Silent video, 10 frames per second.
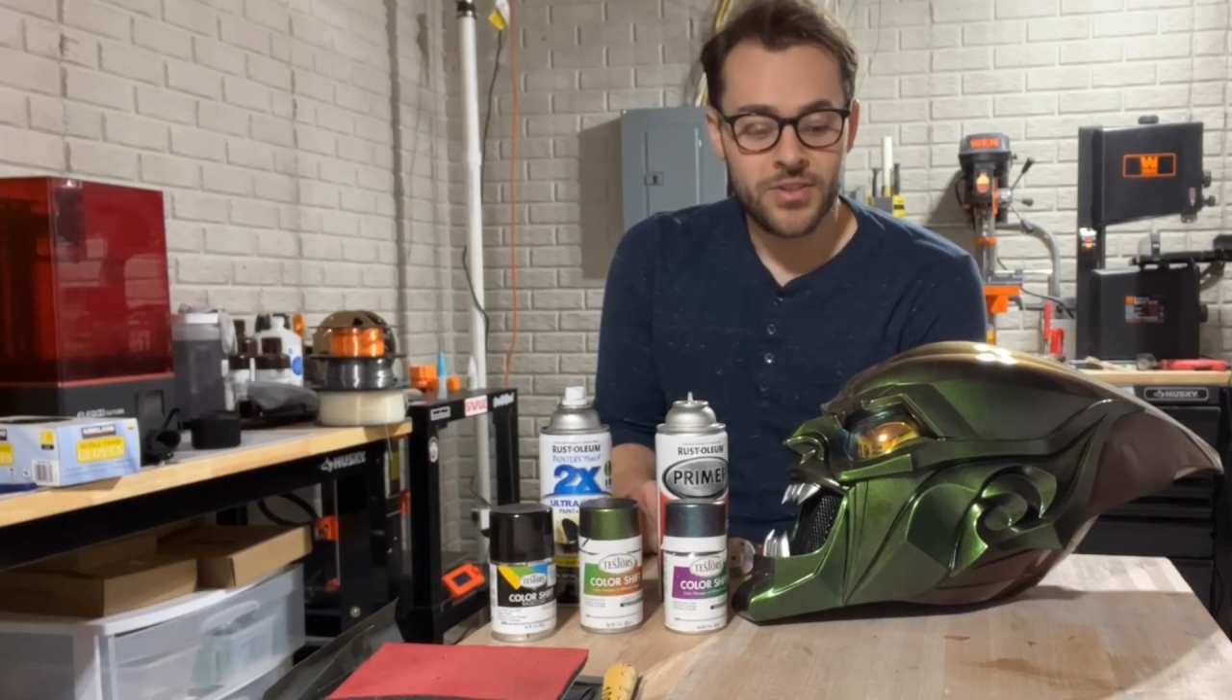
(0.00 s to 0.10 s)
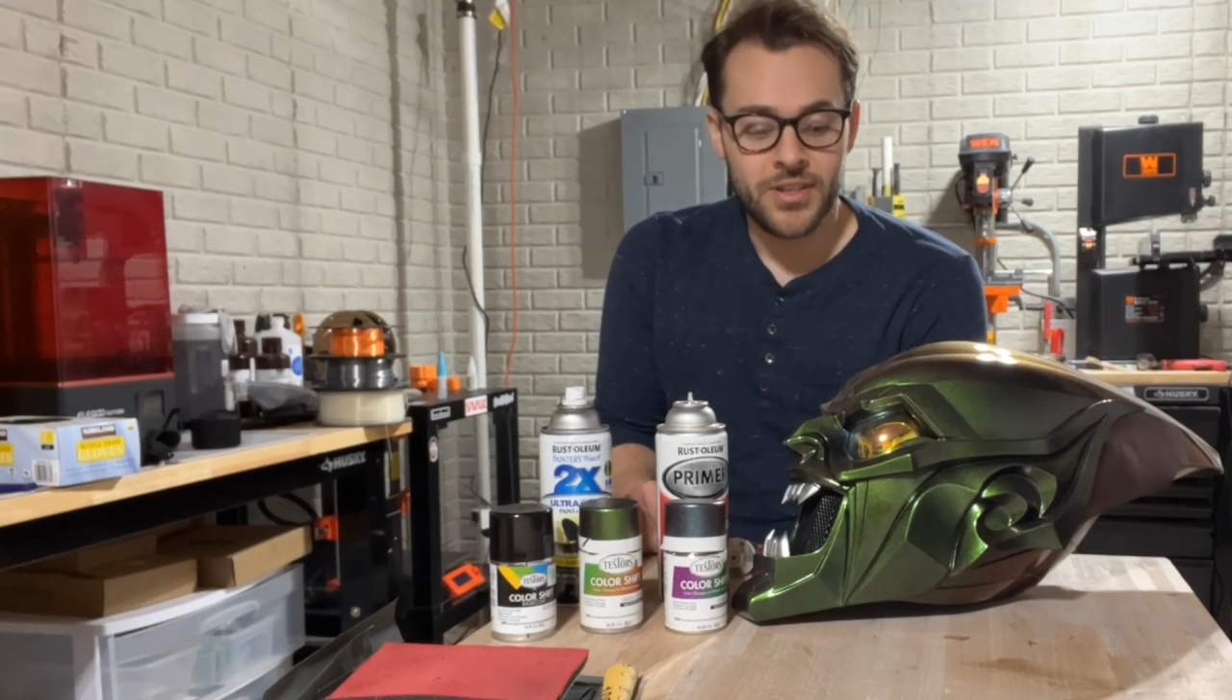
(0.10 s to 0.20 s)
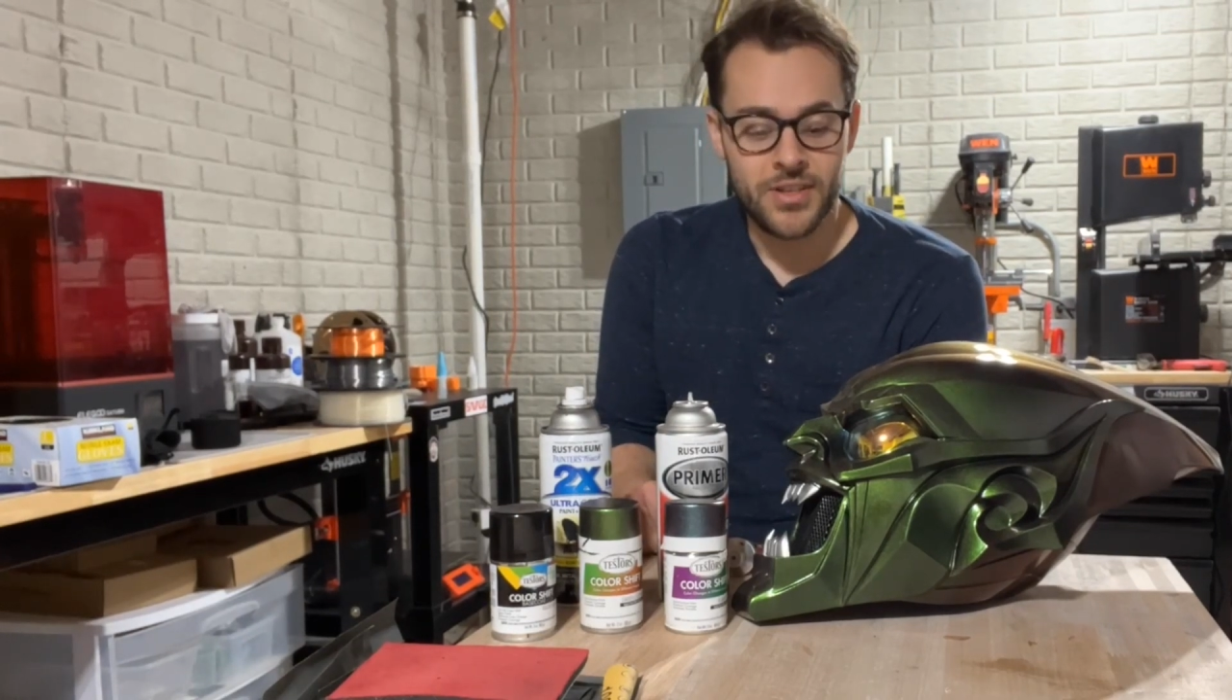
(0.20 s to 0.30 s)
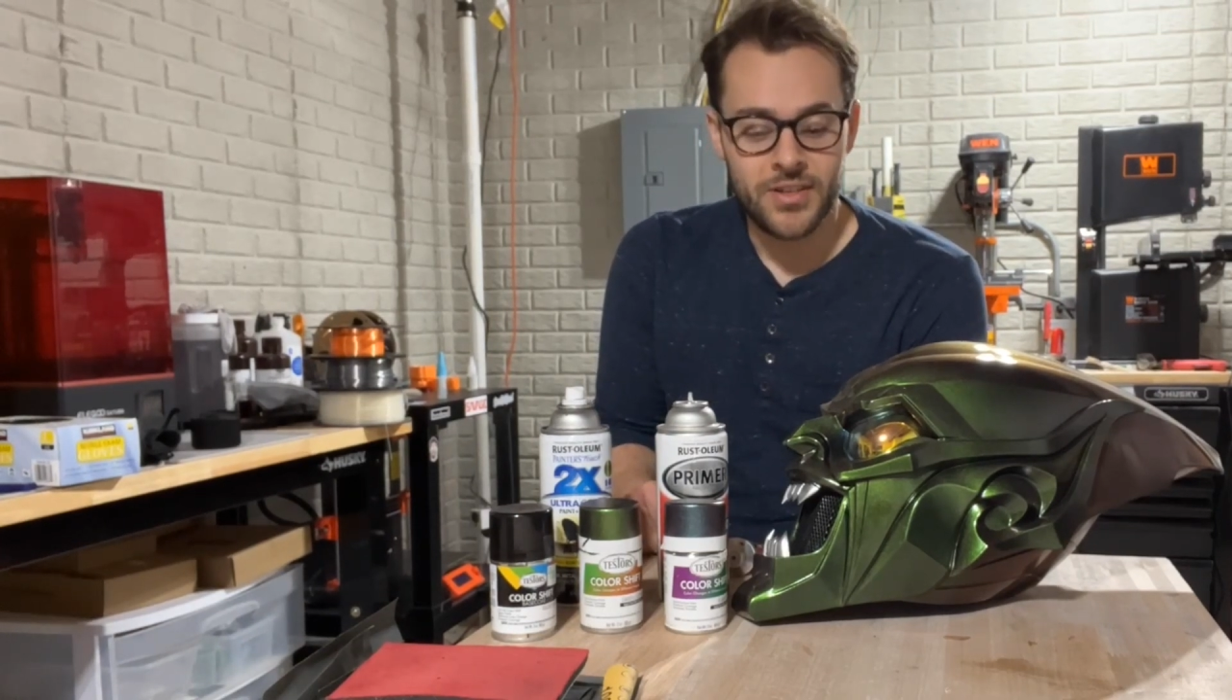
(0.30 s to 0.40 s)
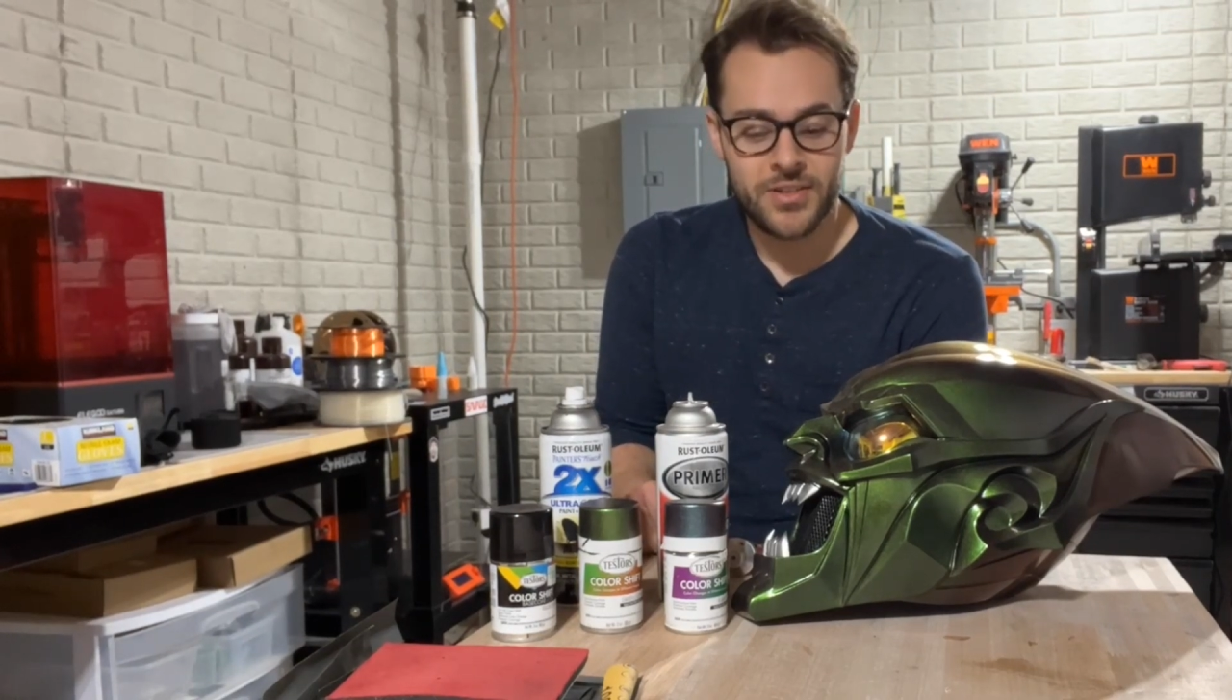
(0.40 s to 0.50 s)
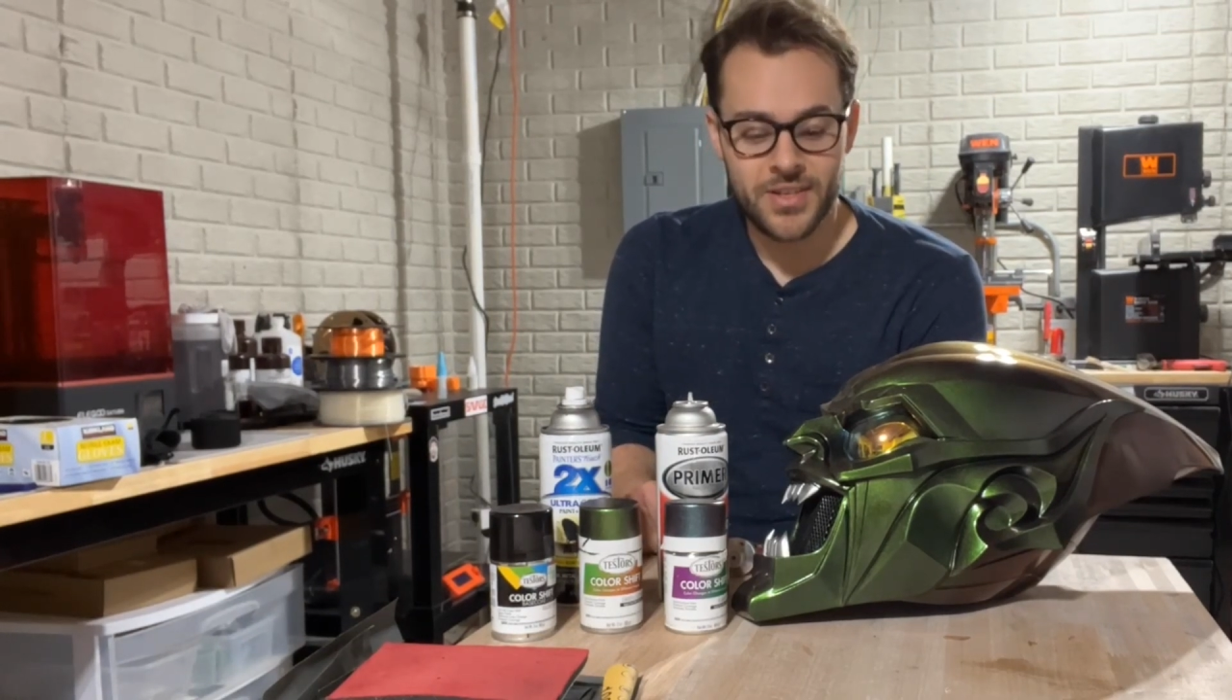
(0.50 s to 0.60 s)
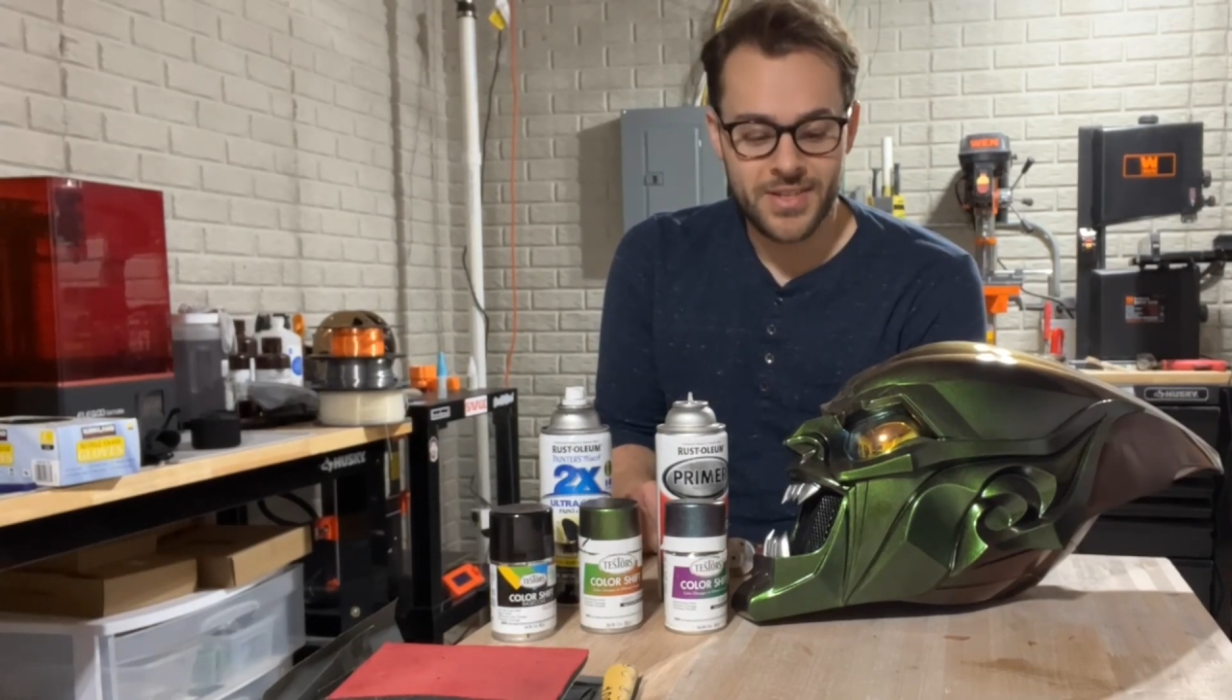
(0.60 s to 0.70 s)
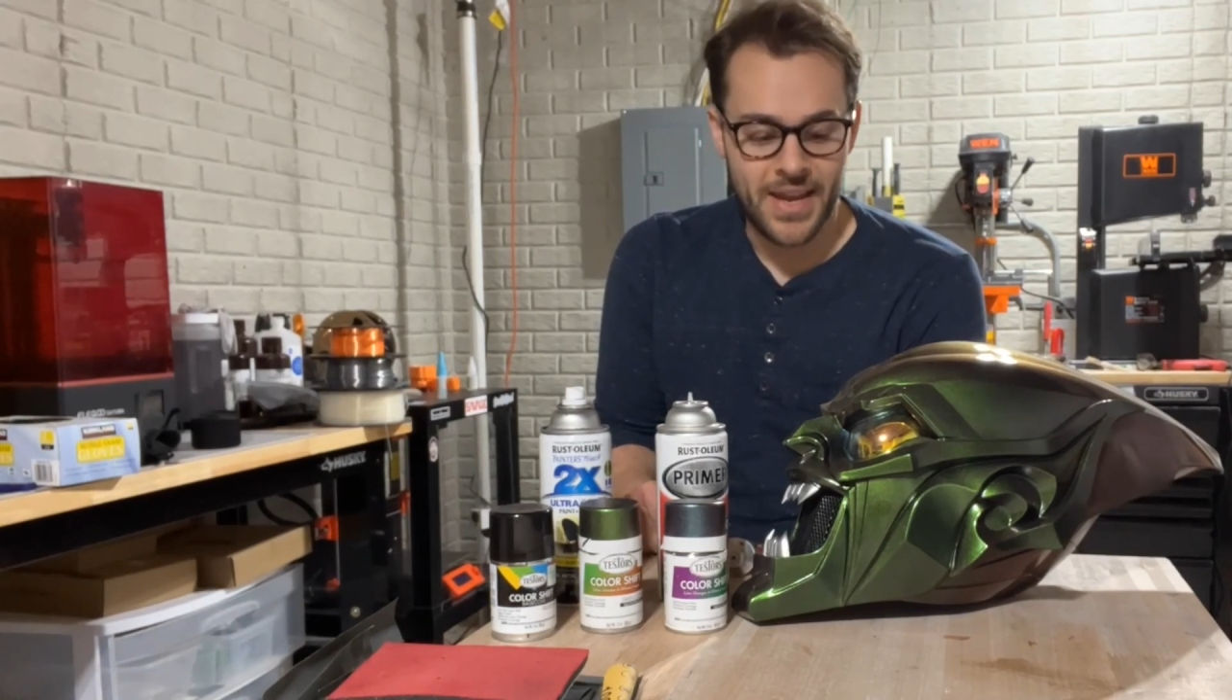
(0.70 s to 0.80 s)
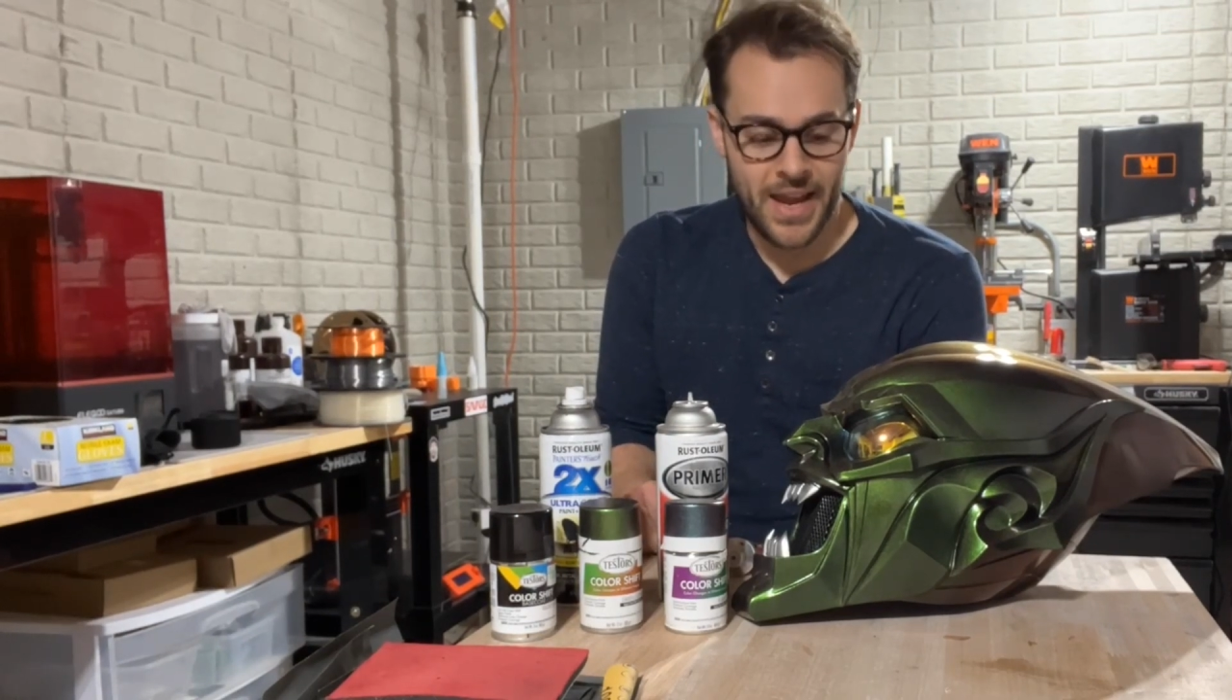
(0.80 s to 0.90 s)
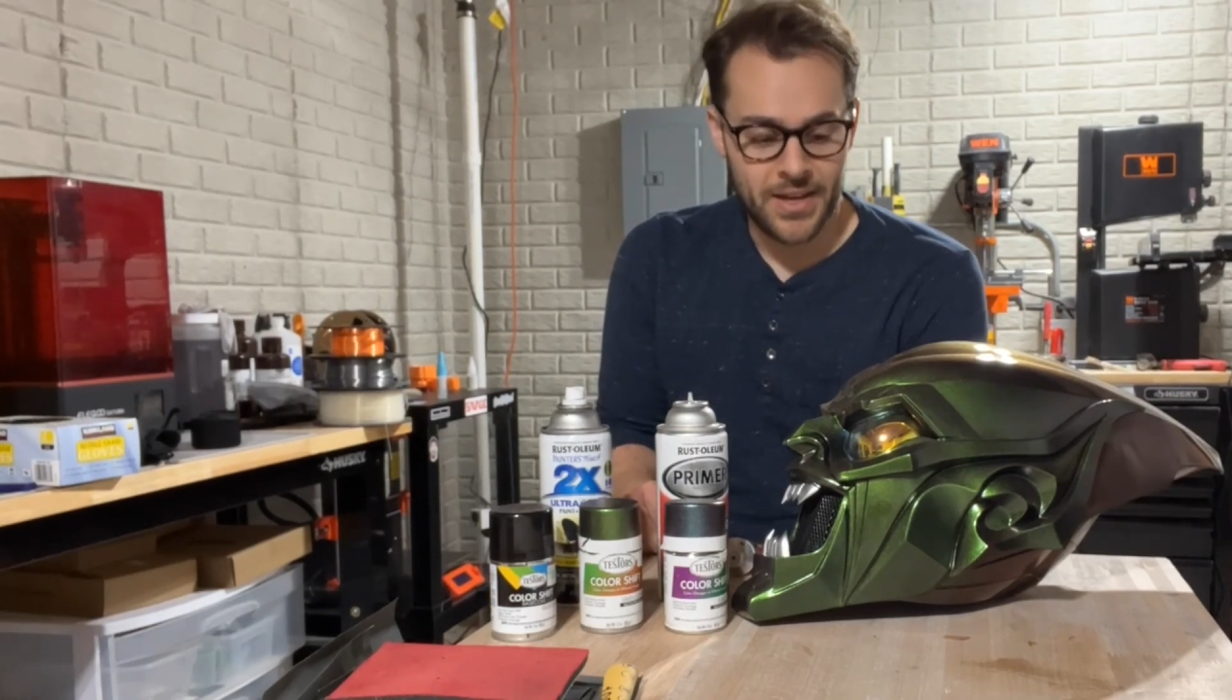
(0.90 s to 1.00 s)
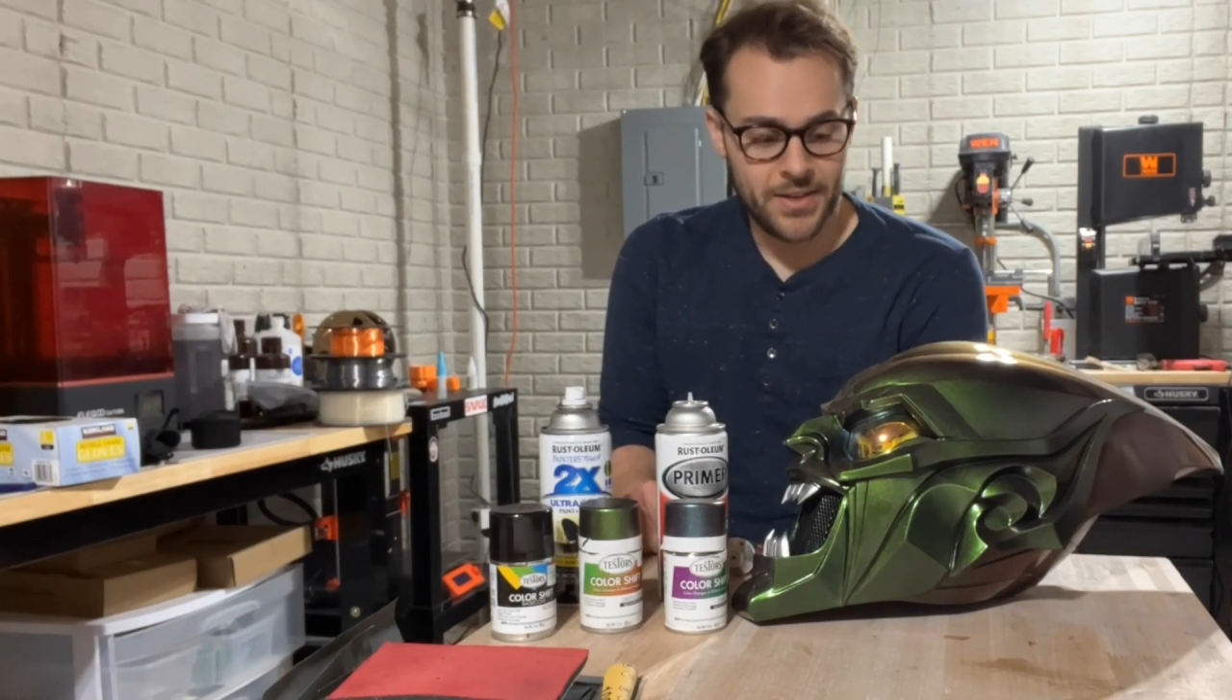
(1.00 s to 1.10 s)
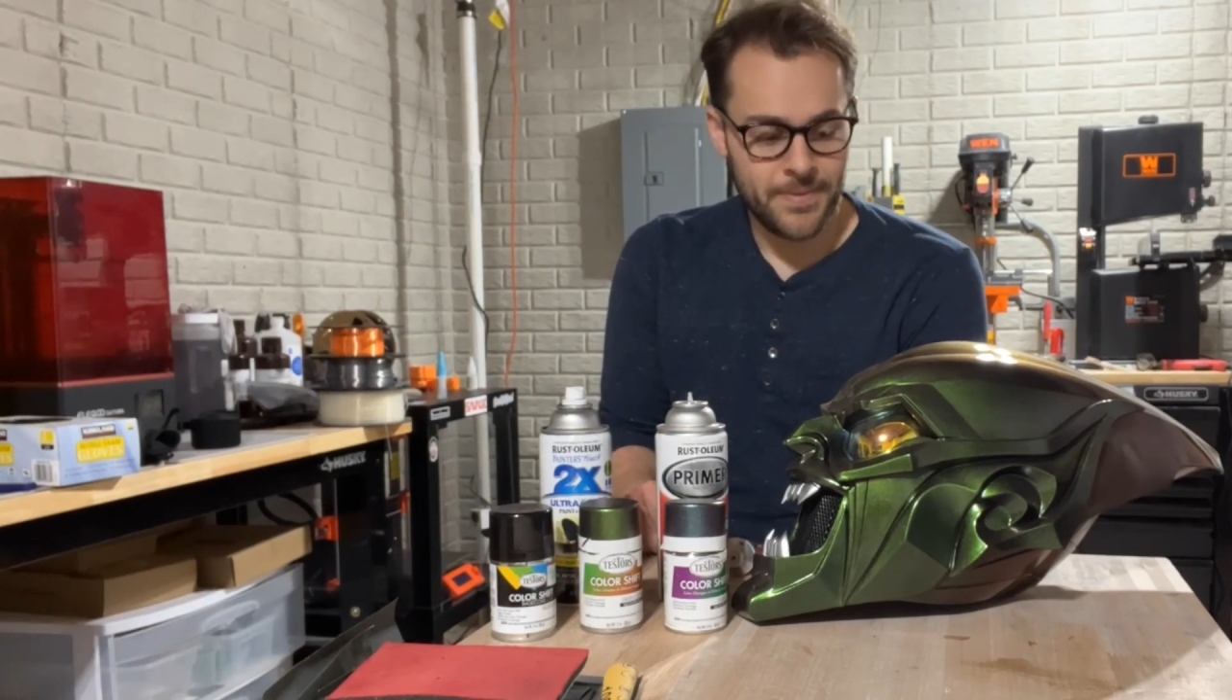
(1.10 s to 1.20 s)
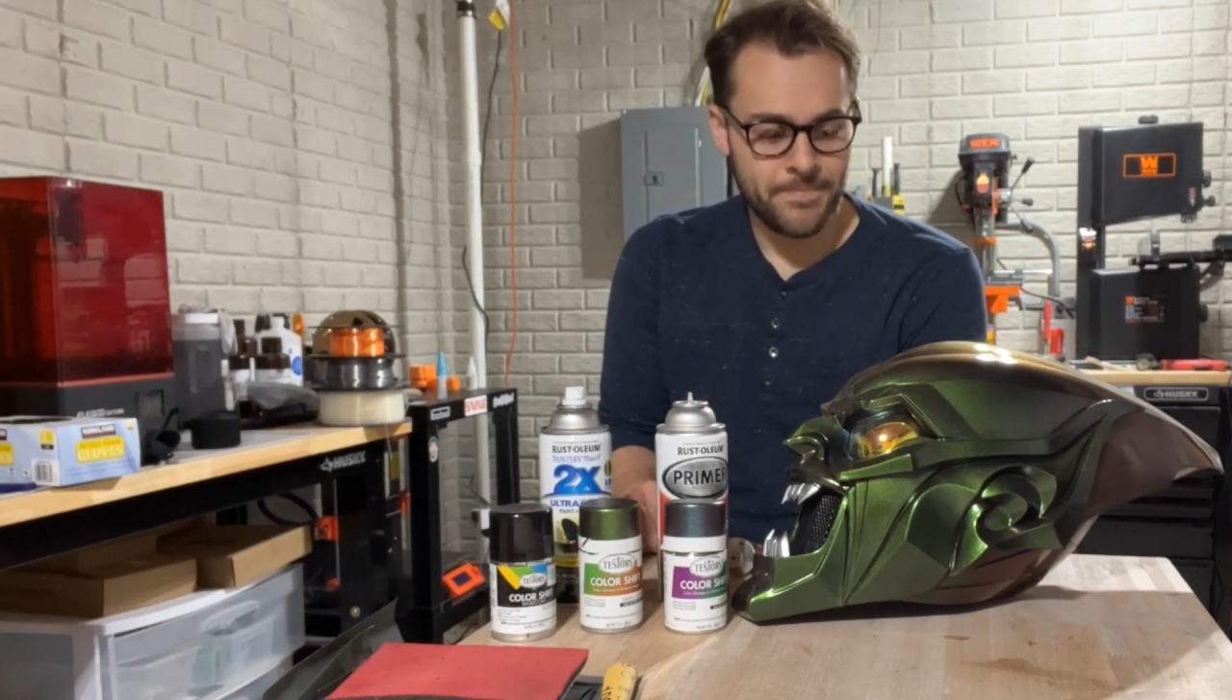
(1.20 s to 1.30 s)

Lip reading: to sand.